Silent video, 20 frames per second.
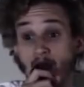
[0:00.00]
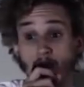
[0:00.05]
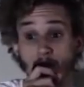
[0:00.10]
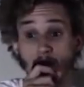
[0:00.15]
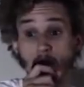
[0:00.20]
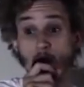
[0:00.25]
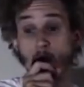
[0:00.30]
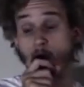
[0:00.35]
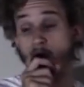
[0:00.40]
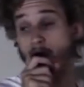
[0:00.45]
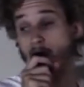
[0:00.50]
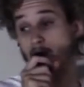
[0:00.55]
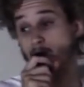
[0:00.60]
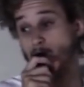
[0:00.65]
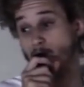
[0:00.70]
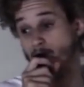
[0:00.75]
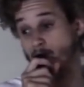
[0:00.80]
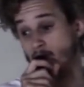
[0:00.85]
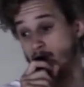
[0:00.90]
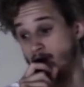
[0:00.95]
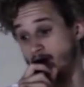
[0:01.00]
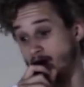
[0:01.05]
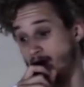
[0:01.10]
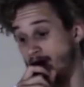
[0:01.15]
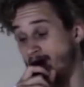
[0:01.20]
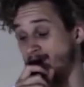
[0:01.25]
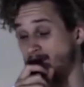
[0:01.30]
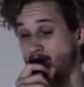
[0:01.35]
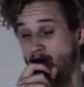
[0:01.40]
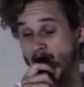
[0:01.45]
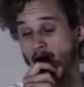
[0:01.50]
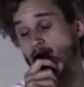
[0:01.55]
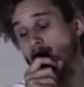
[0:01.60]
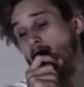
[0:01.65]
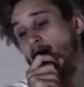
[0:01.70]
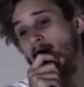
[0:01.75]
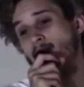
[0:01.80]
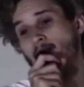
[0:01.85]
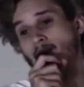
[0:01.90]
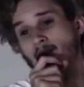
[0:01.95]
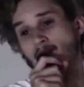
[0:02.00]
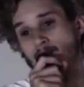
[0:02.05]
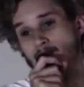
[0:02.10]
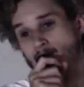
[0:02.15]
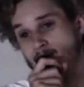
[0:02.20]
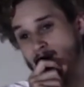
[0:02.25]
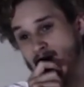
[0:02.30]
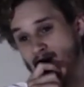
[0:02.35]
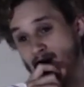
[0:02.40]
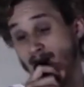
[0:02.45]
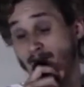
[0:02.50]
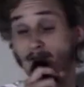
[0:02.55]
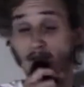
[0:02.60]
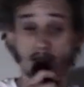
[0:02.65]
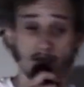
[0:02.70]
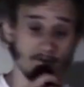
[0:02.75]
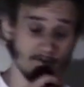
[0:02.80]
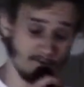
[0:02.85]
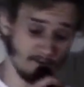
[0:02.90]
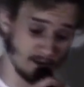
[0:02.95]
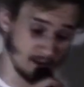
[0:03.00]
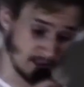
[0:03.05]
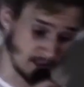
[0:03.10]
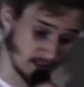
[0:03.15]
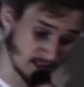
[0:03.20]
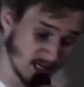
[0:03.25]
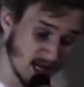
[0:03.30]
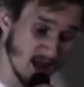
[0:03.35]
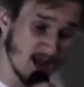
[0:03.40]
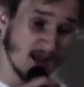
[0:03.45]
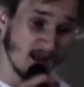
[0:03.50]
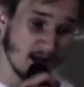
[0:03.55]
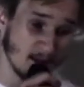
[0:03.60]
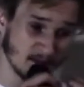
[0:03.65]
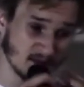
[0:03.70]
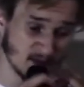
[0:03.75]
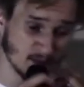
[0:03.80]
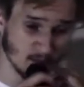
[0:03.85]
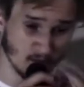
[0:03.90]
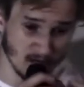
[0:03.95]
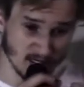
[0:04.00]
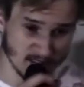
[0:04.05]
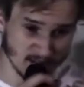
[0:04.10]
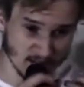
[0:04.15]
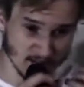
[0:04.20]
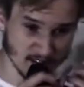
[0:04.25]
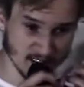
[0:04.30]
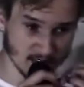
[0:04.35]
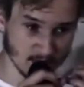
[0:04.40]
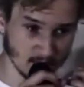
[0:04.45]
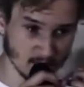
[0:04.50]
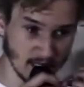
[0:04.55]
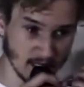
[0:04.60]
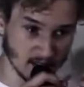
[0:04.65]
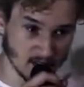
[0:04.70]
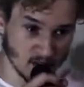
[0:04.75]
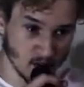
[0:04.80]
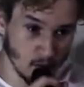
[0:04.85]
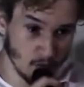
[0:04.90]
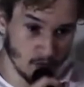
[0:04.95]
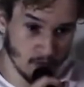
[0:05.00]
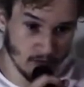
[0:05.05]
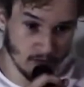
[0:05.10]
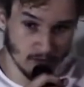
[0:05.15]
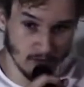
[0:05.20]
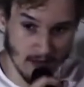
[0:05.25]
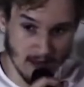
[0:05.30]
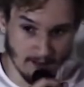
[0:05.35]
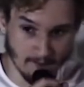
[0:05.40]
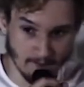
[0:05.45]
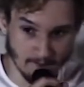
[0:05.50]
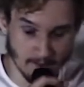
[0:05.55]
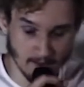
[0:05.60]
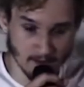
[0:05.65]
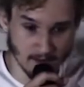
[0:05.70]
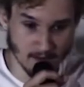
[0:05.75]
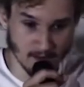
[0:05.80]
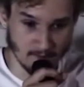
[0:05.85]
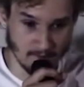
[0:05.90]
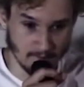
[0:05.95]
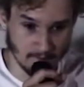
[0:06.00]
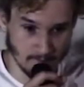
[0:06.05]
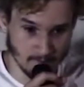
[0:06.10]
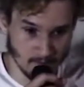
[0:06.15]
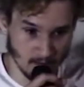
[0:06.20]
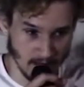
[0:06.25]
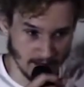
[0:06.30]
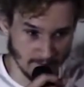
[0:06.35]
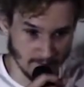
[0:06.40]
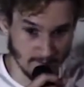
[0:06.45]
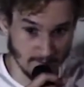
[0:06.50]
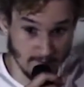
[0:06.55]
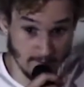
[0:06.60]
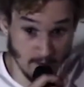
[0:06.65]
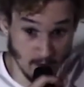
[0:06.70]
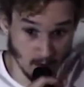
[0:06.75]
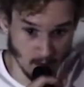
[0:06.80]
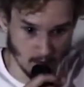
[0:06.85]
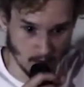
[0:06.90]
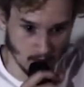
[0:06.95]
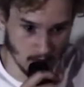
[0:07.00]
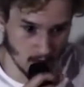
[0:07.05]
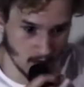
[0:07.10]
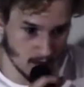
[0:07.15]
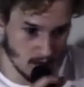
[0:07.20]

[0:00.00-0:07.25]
don't know why, but I've had a lot of cavities. I have a lot of fillings. I'm surprised there's still like tooth left to like fill.